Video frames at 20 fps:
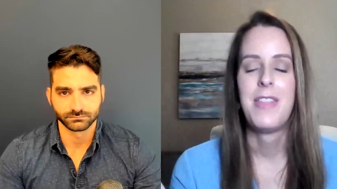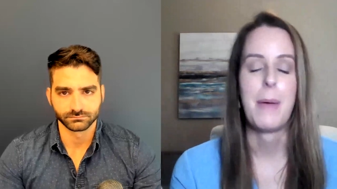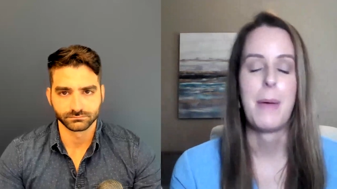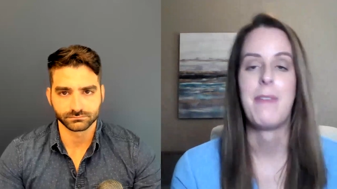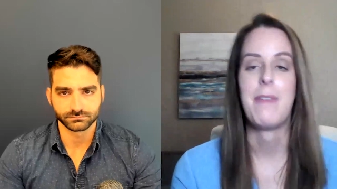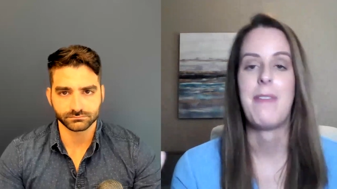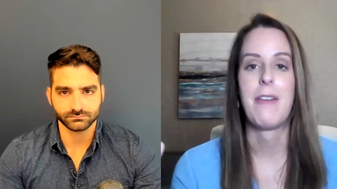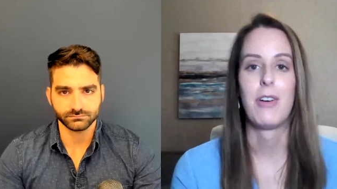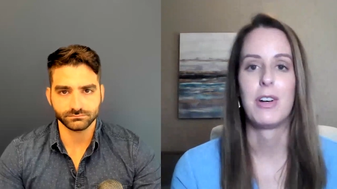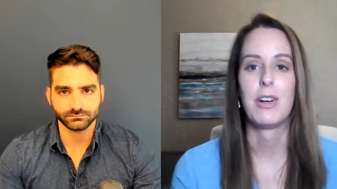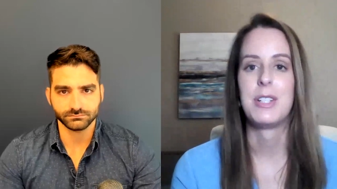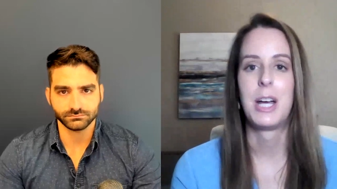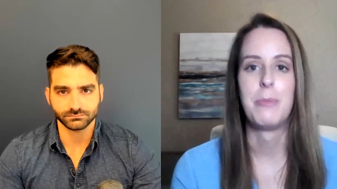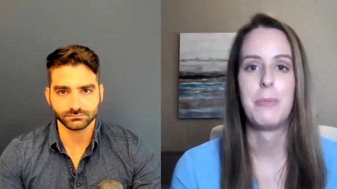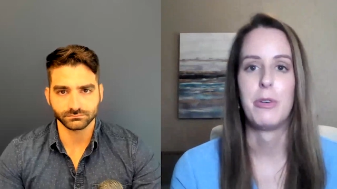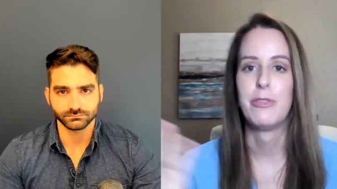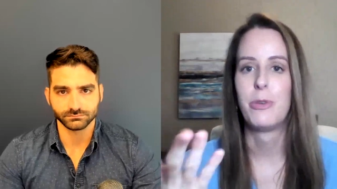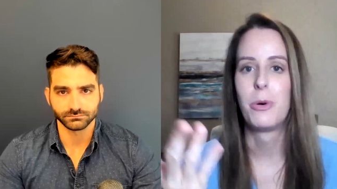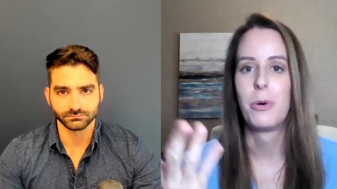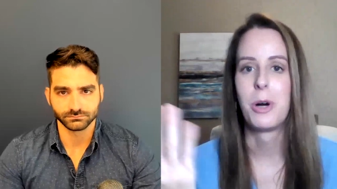Speaker 1: than we've ever
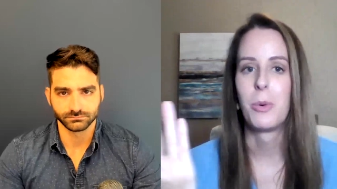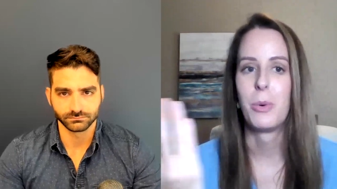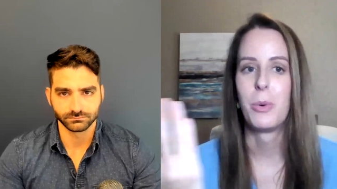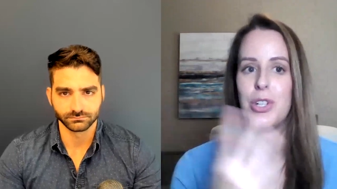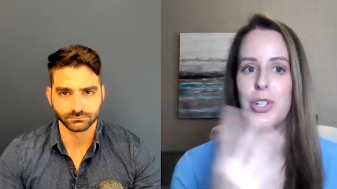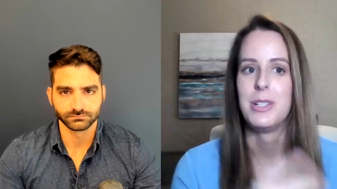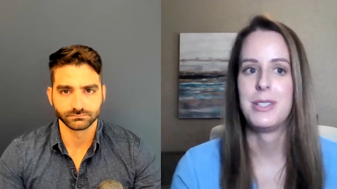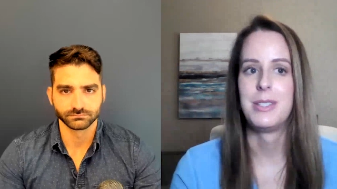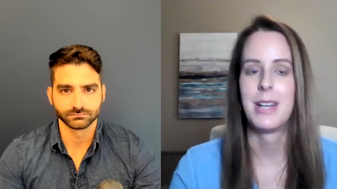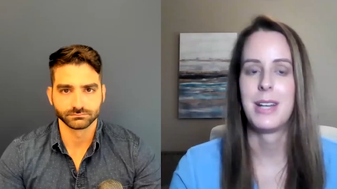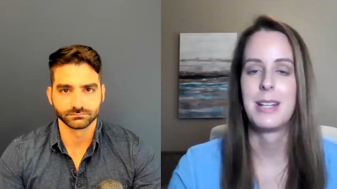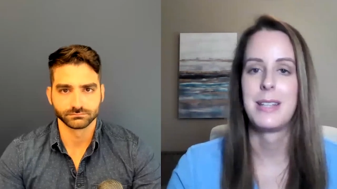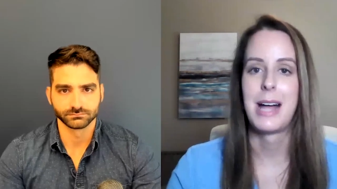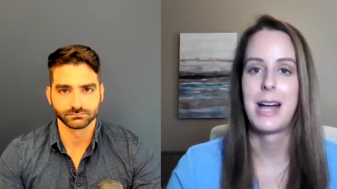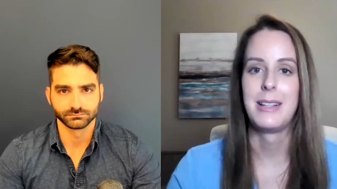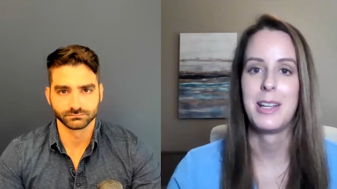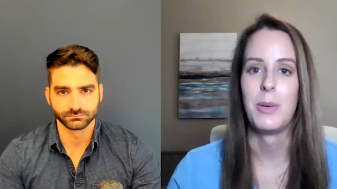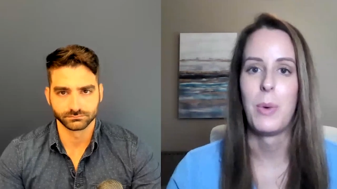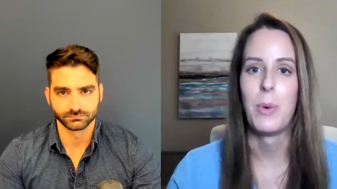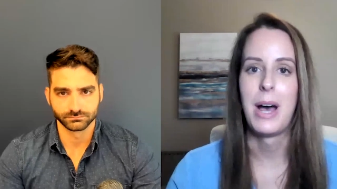done before which is
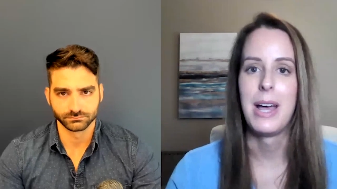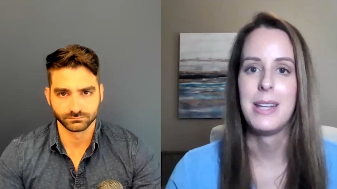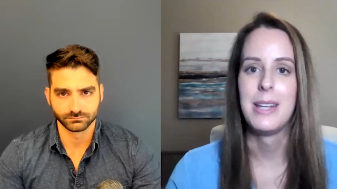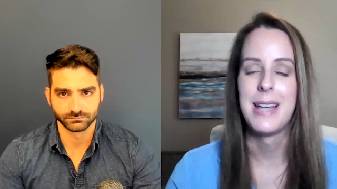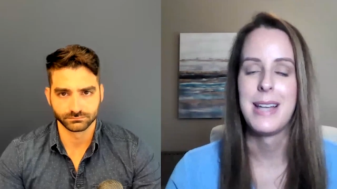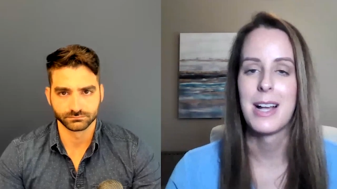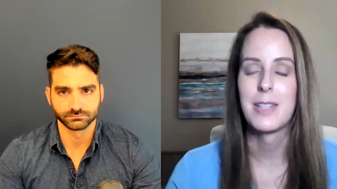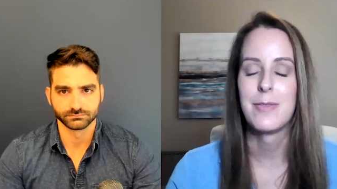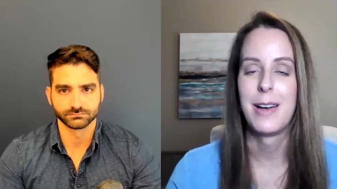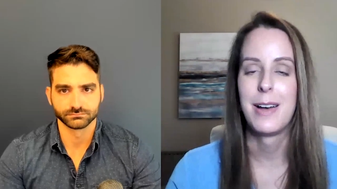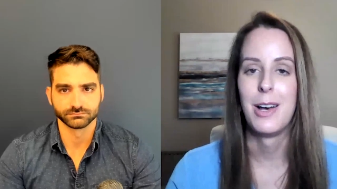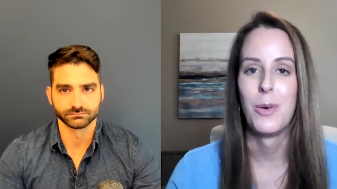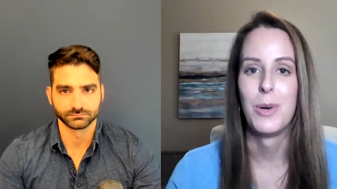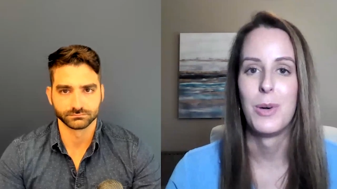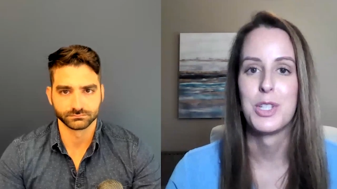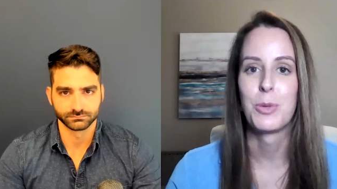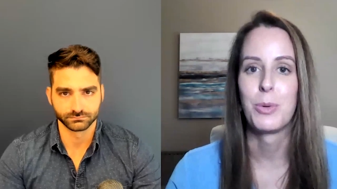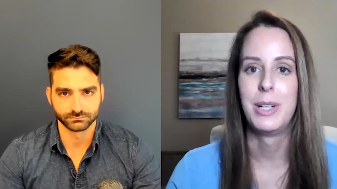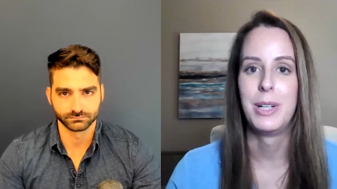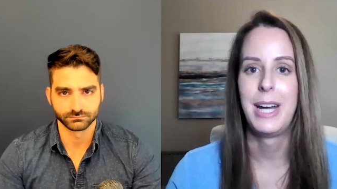exactly why Taxfyle
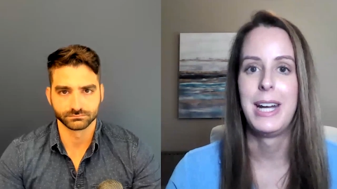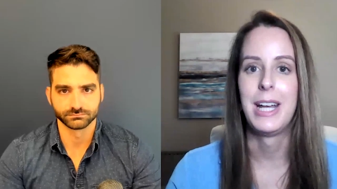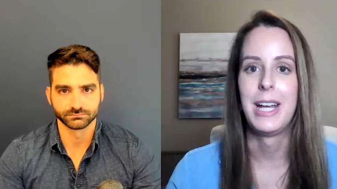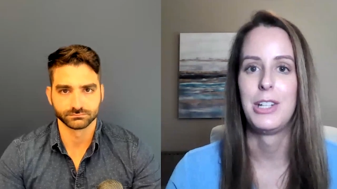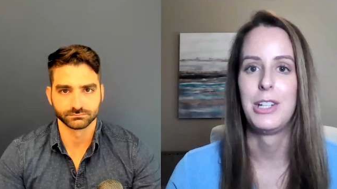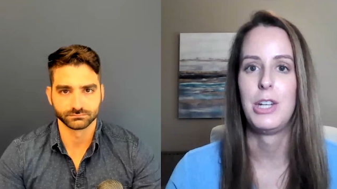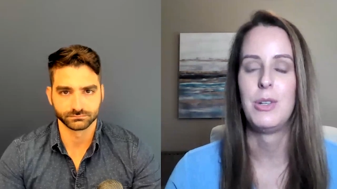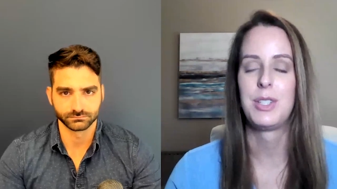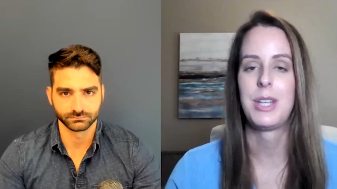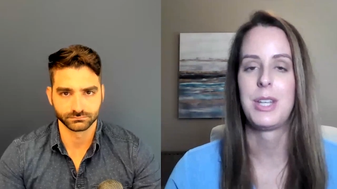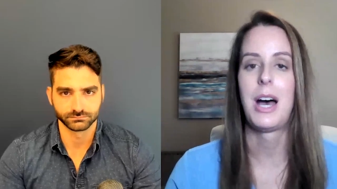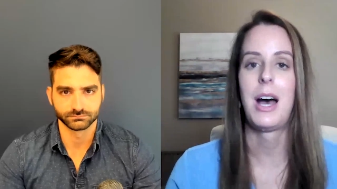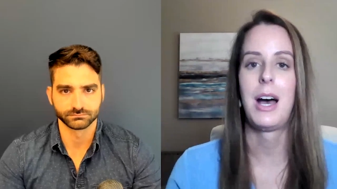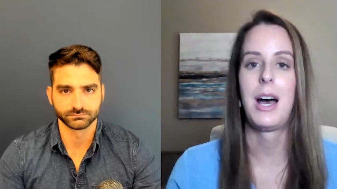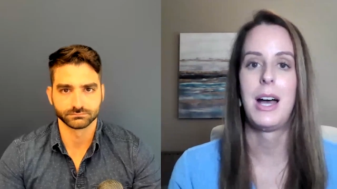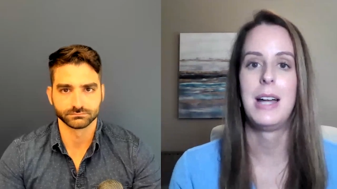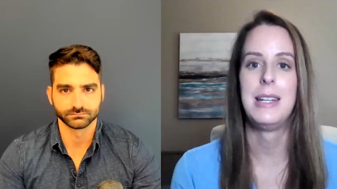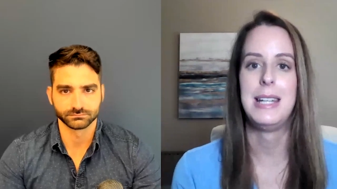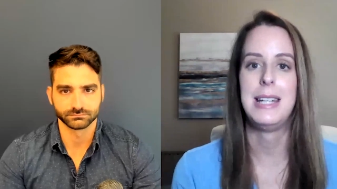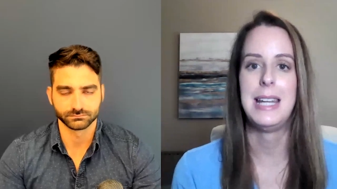was created you
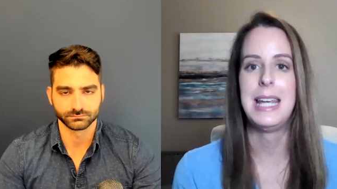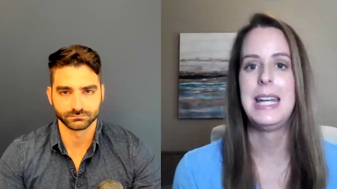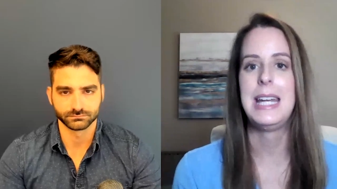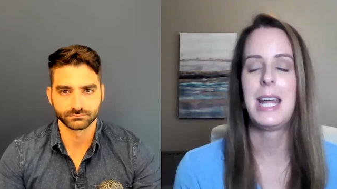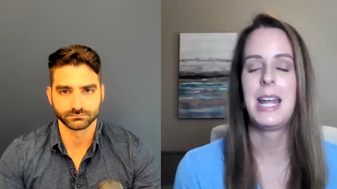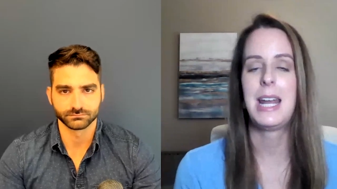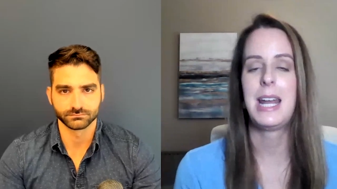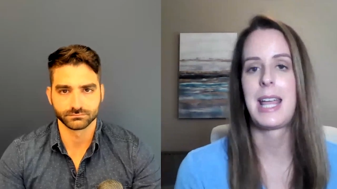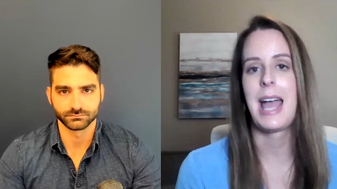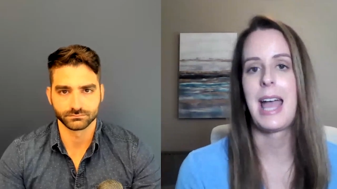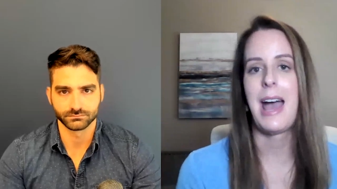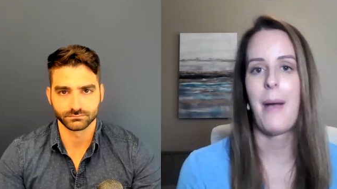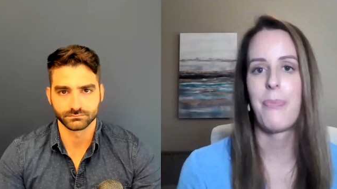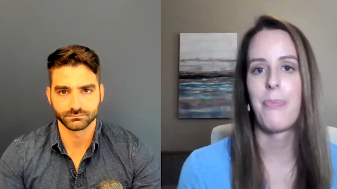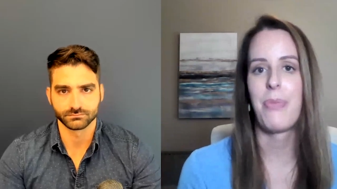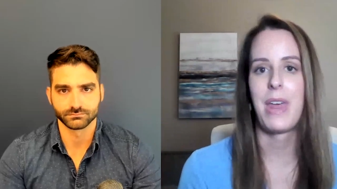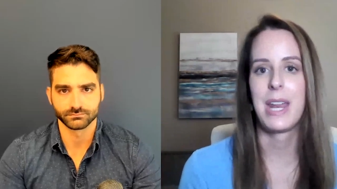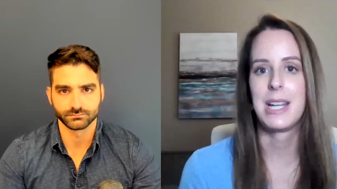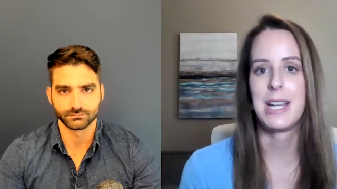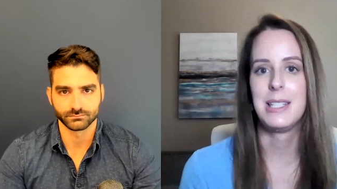saw a need and a
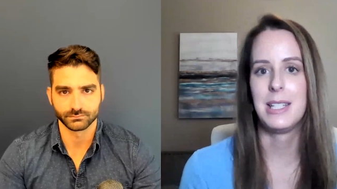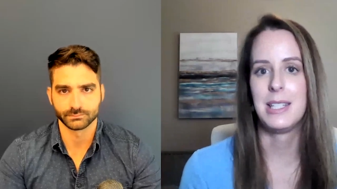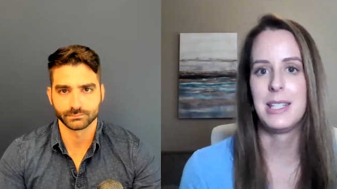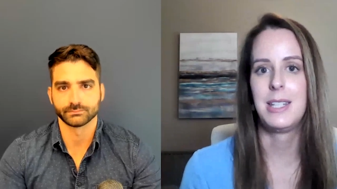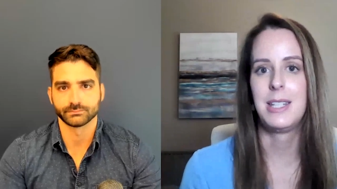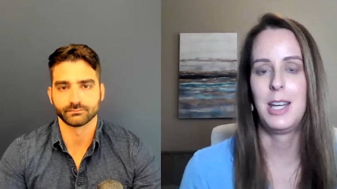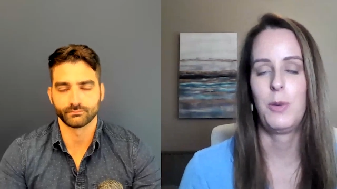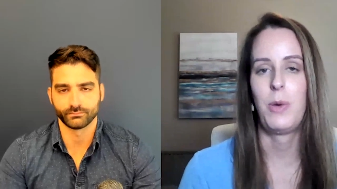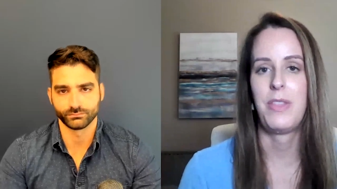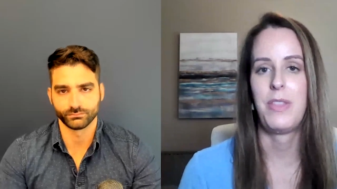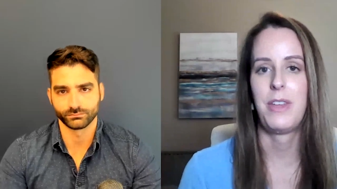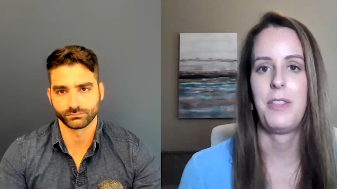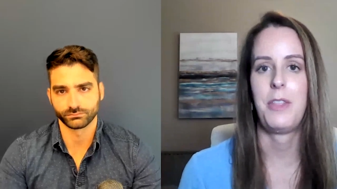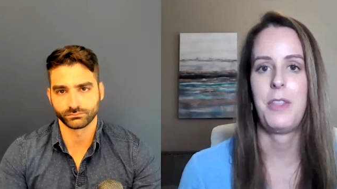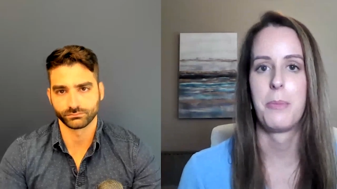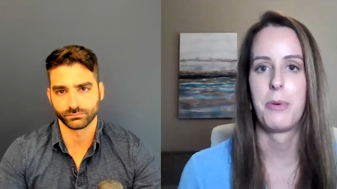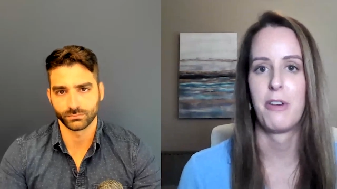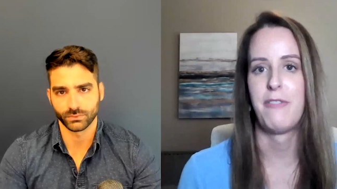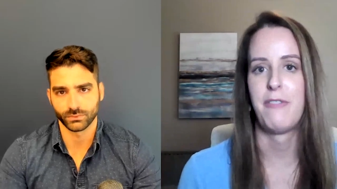gap that existed within the